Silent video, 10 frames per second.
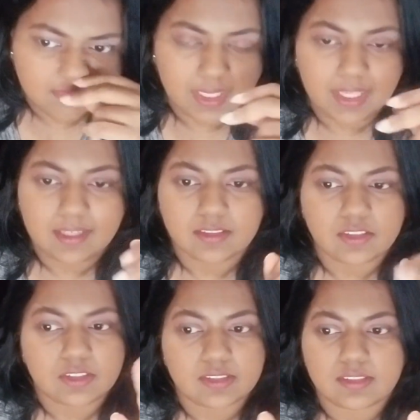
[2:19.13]
And it's
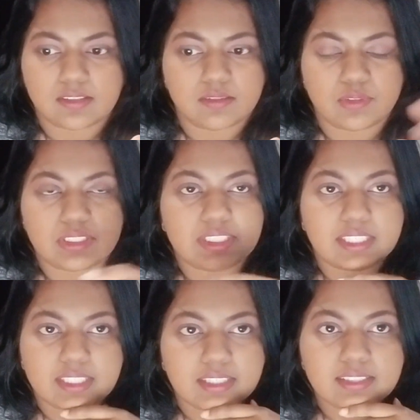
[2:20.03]
just
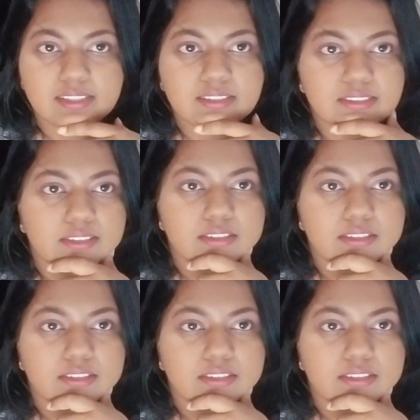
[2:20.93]
ridiculous.